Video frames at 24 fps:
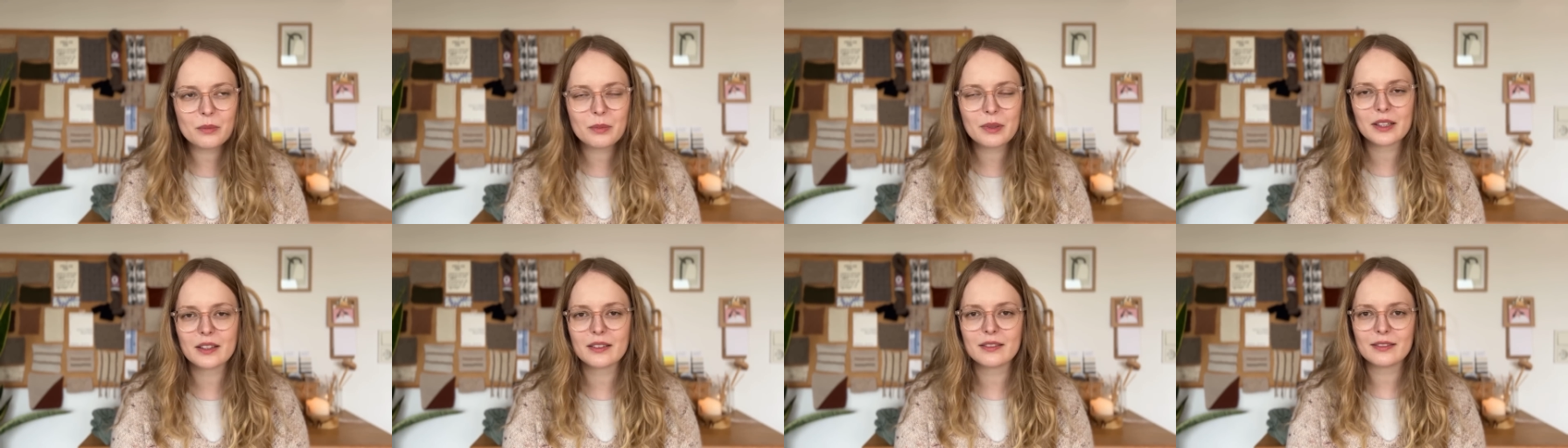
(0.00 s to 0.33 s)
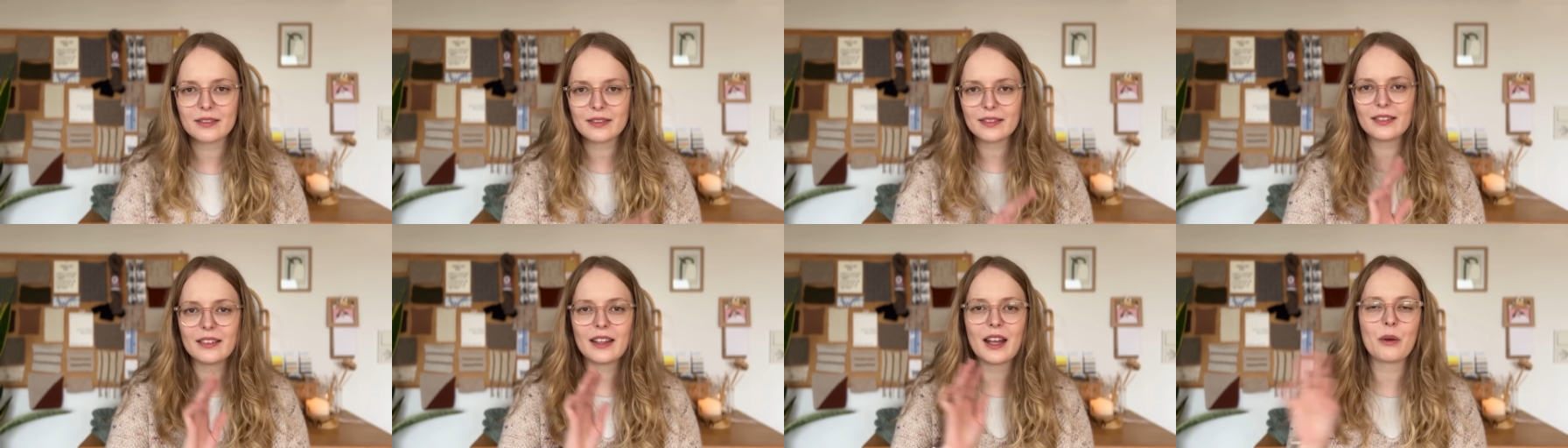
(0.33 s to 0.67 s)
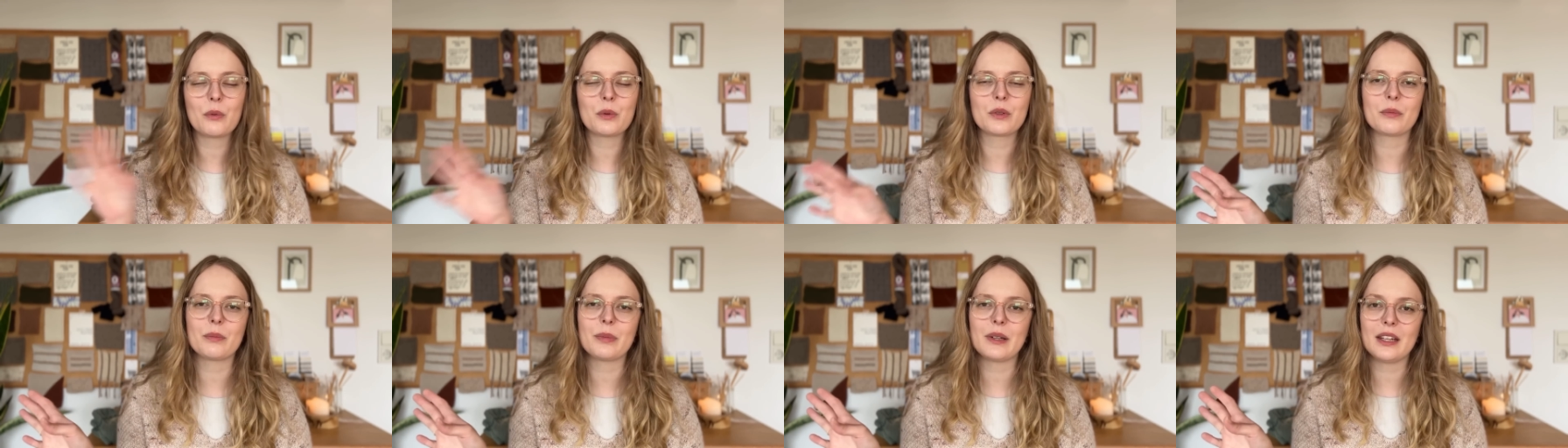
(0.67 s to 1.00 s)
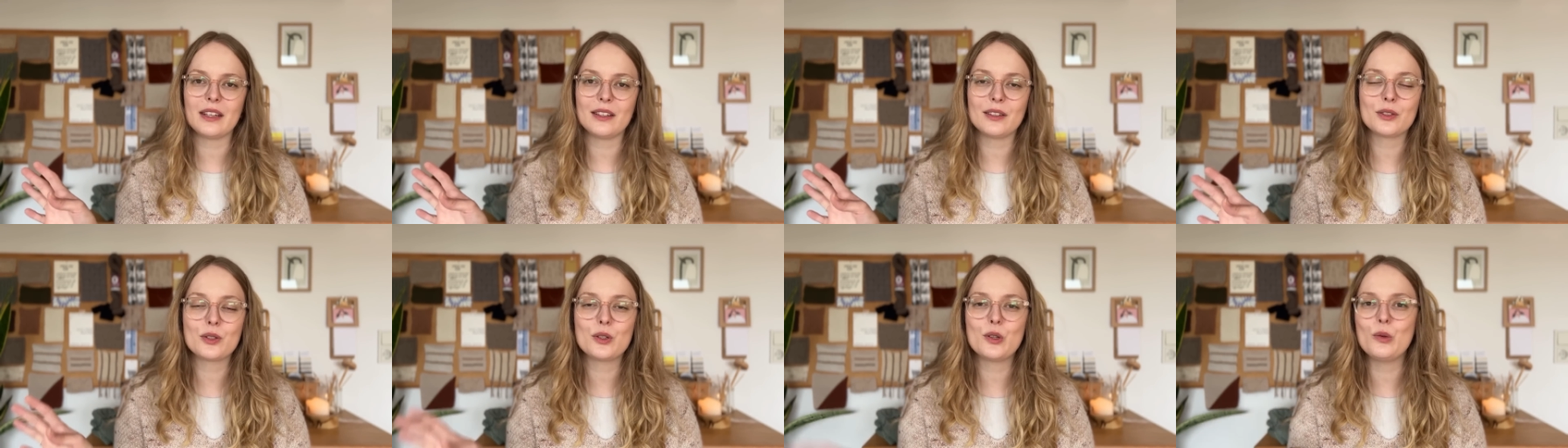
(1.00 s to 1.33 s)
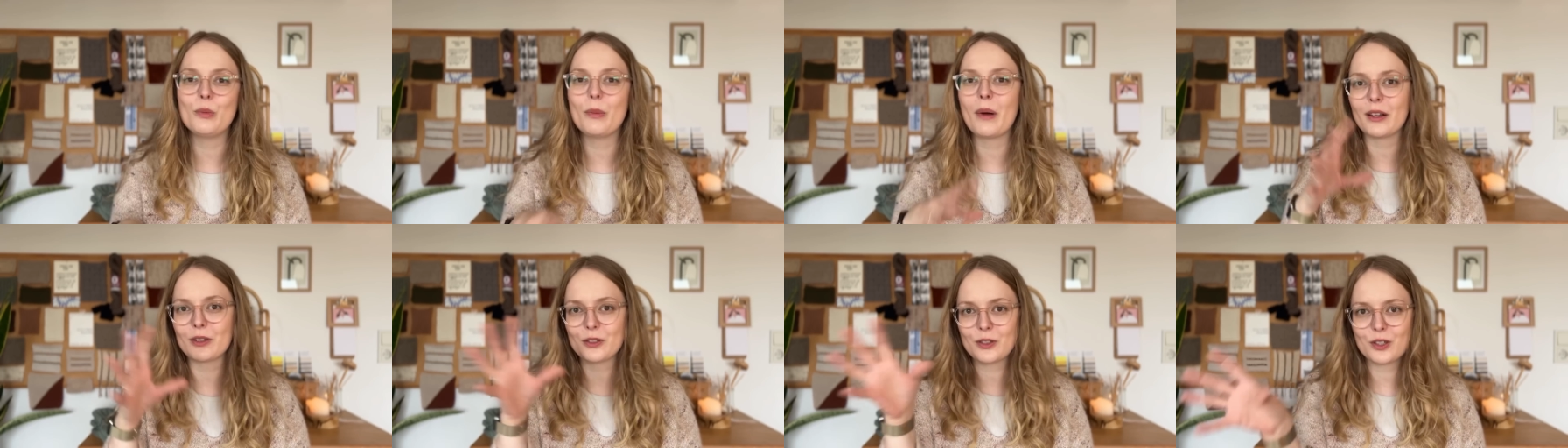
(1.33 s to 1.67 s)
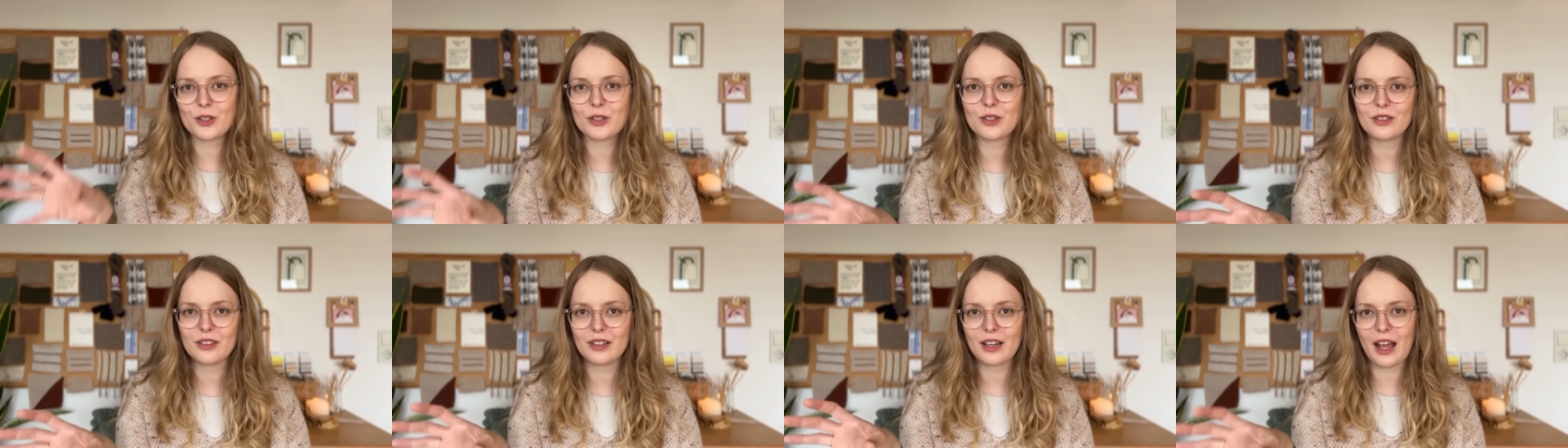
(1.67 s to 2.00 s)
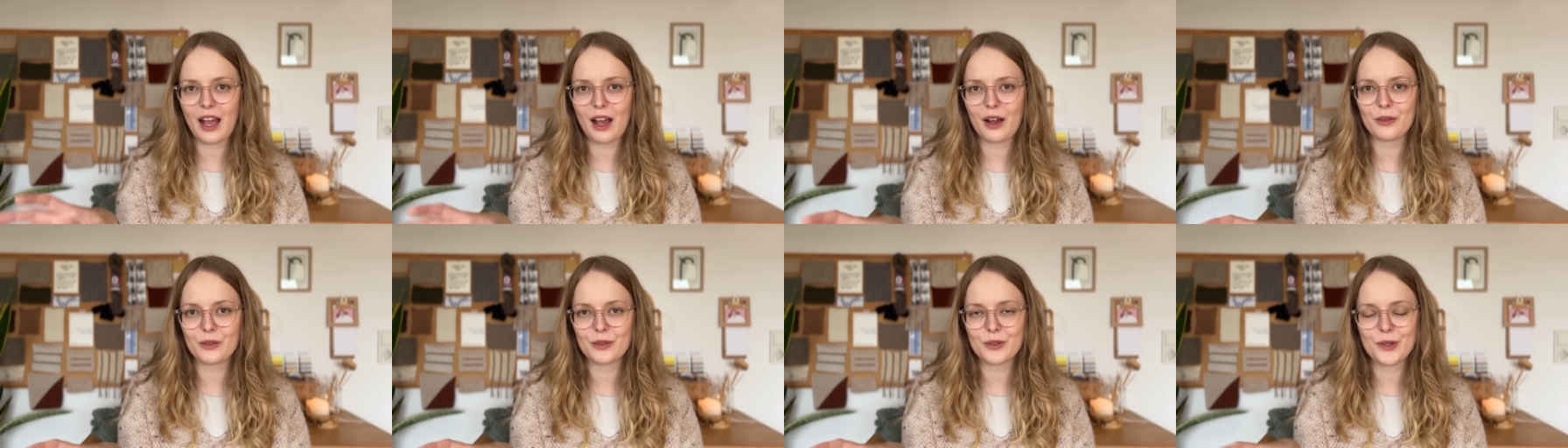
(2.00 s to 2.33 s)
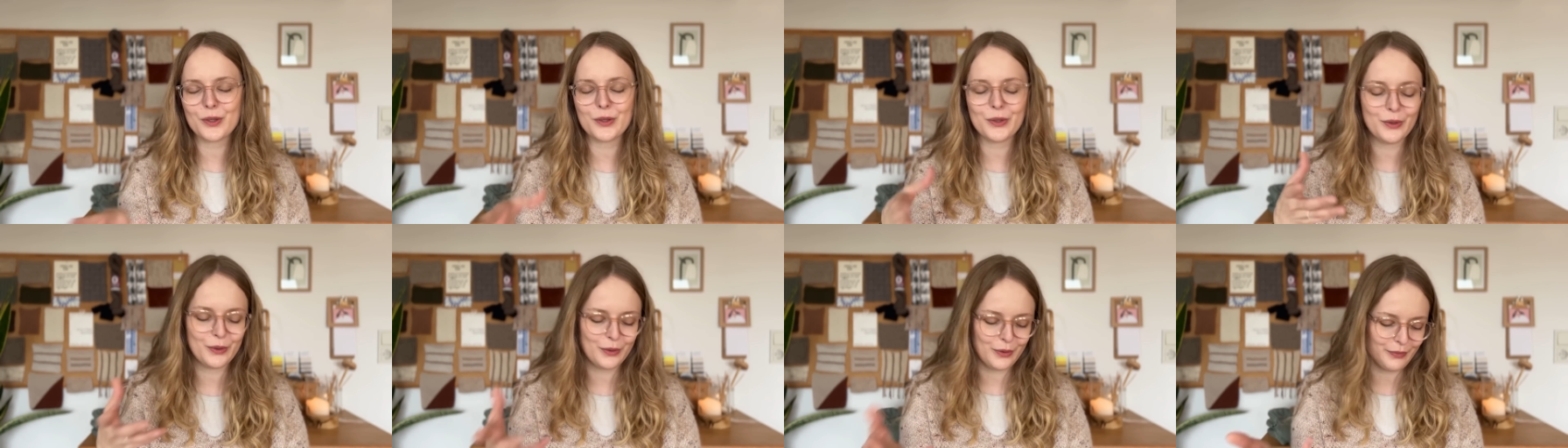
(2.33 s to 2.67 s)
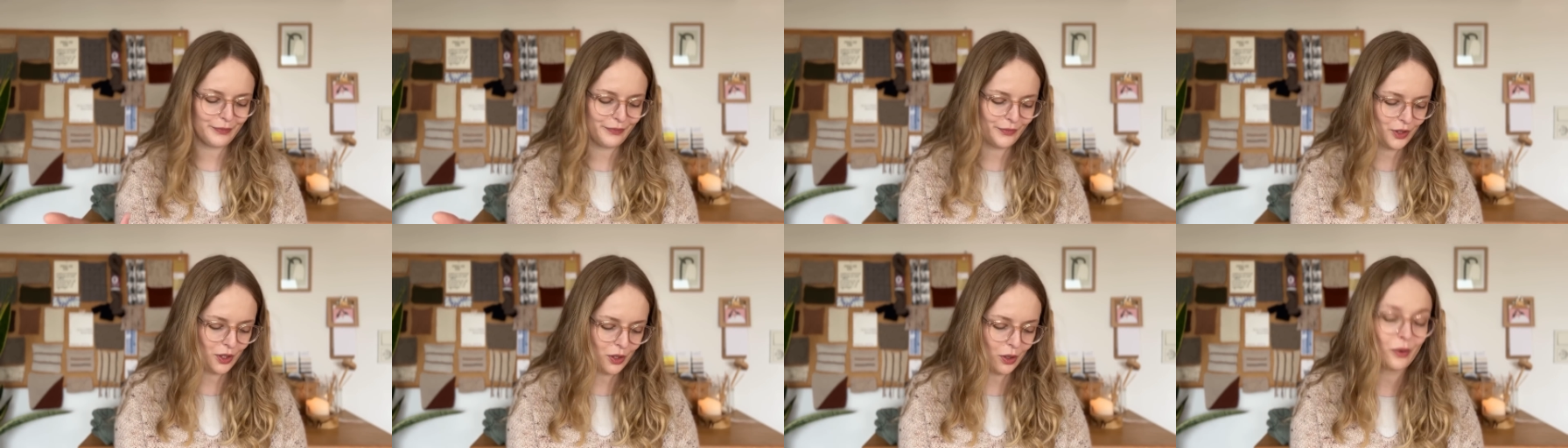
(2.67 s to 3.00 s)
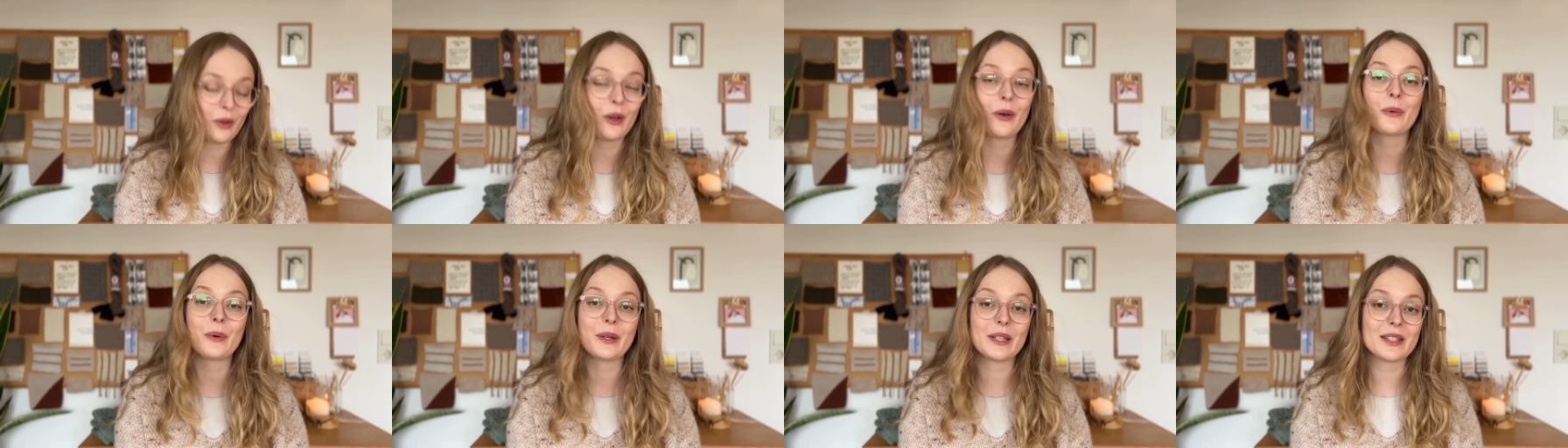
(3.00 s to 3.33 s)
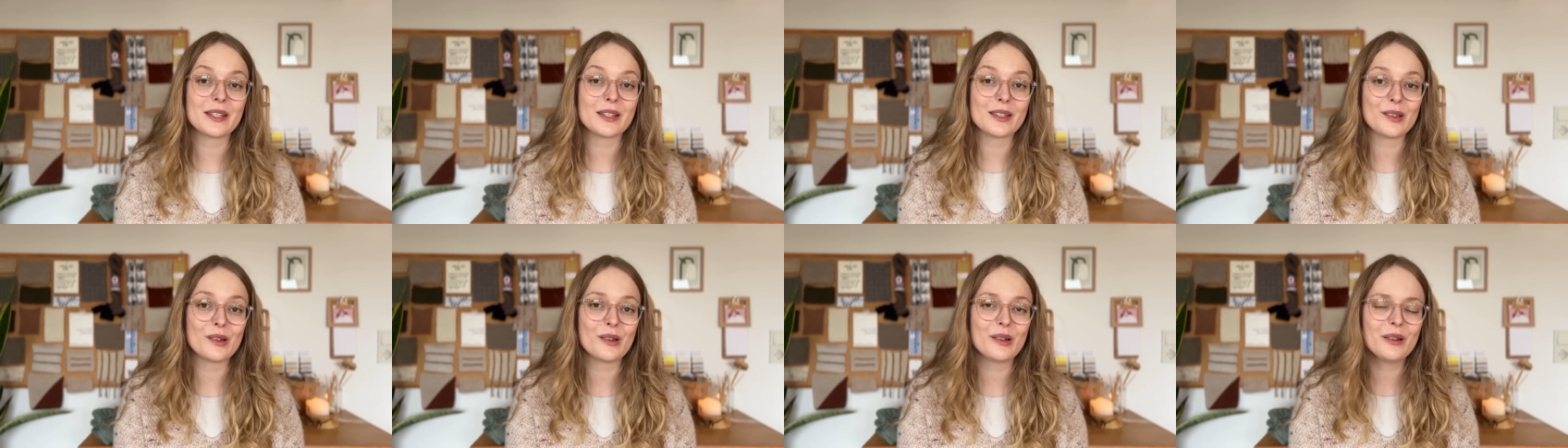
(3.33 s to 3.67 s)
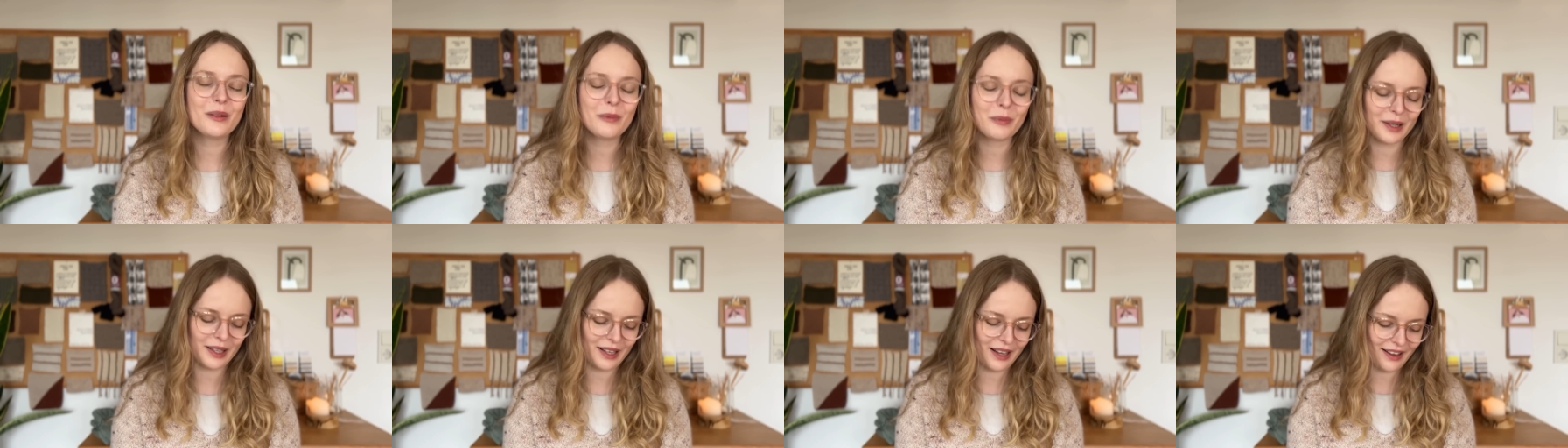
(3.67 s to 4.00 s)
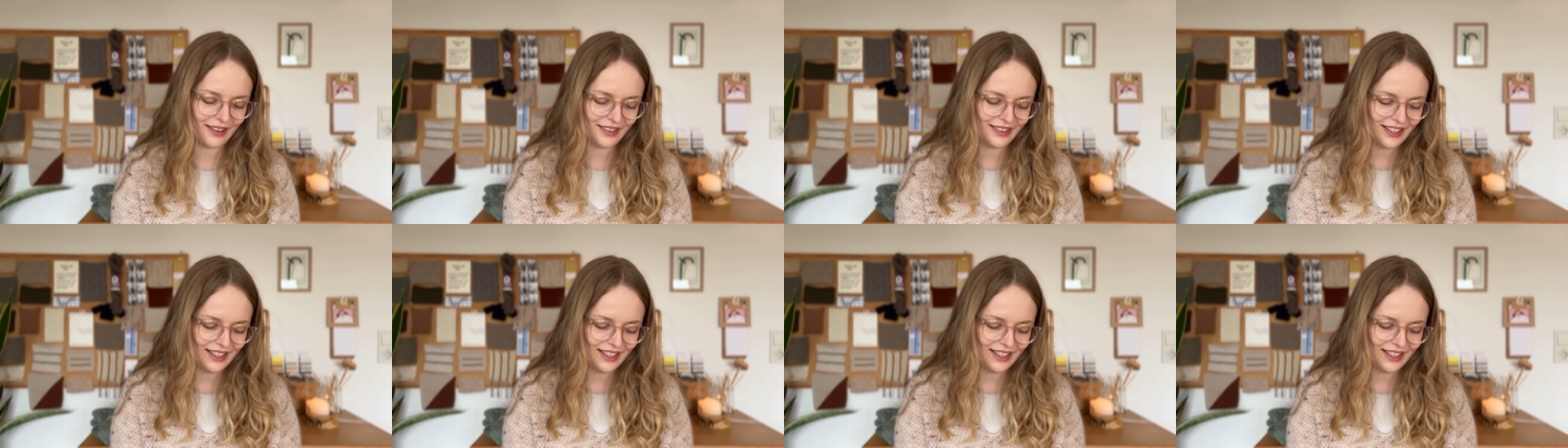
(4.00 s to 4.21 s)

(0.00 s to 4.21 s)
but that would be too much now to go into. But yeah,